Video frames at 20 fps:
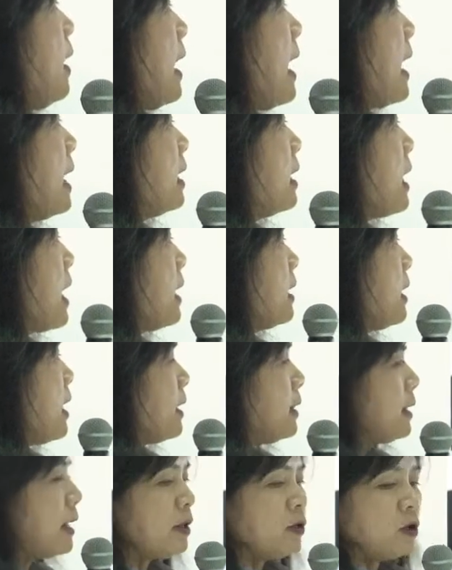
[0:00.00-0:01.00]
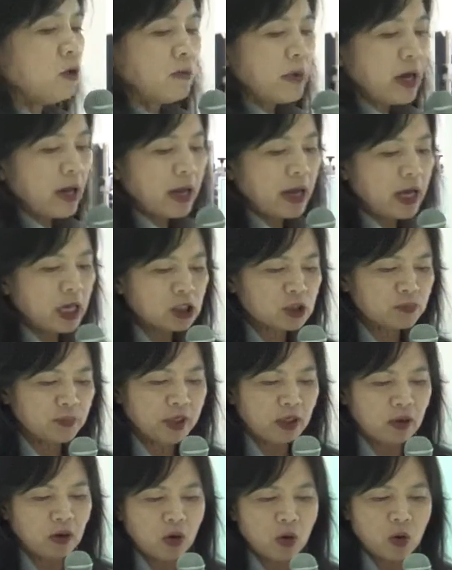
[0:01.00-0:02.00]
And then you might ask
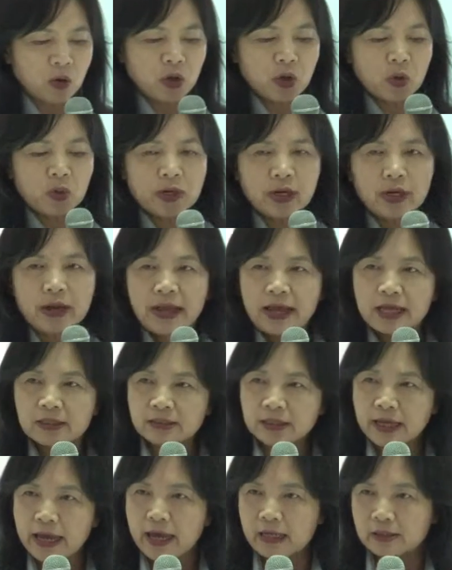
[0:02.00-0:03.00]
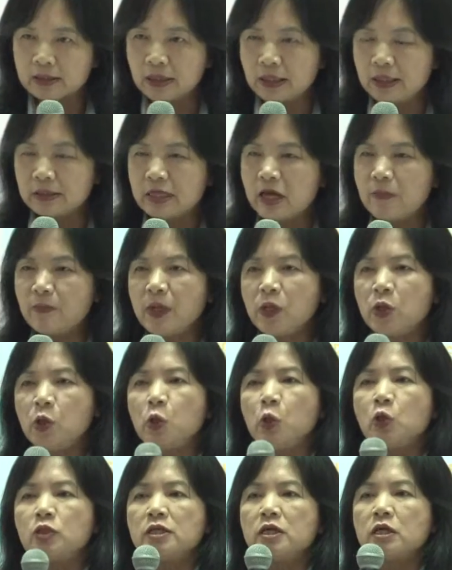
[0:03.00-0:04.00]
me, oh, you only less gas. Does that mean
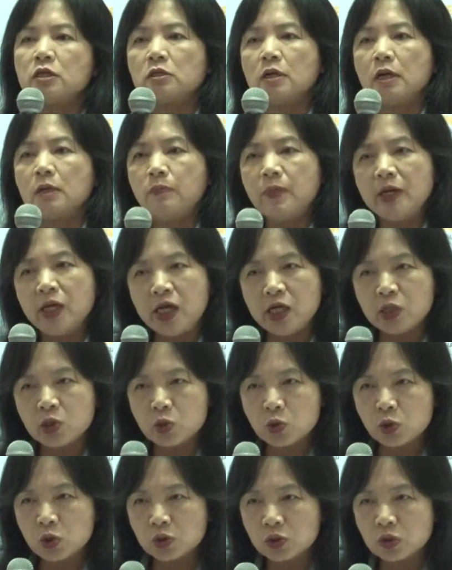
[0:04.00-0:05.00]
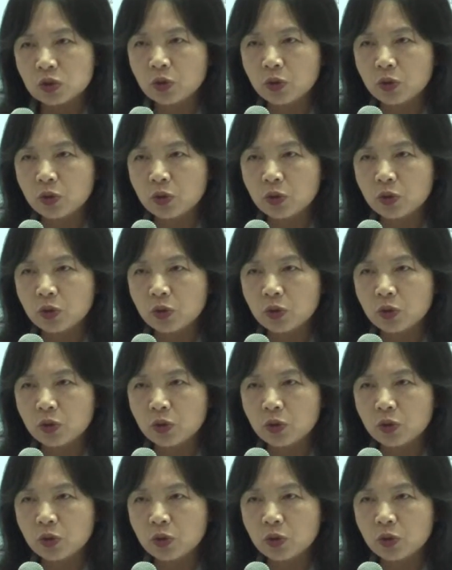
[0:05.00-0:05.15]
you're using a mini torch?